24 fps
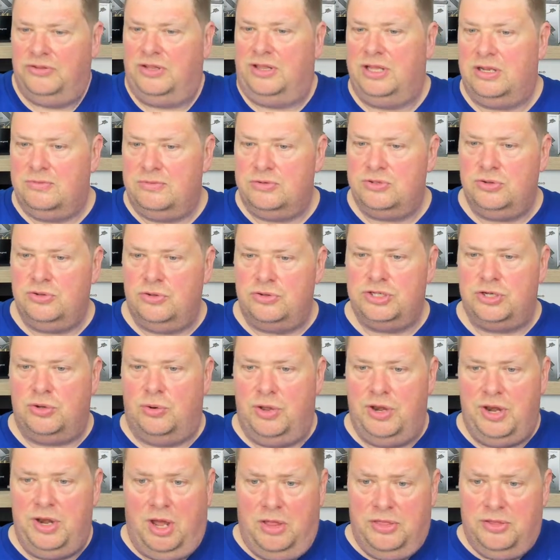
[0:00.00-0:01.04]
And there was also
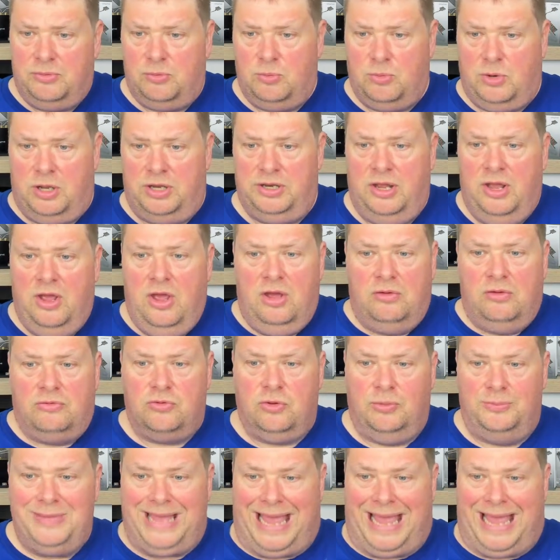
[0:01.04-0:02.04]
another one from the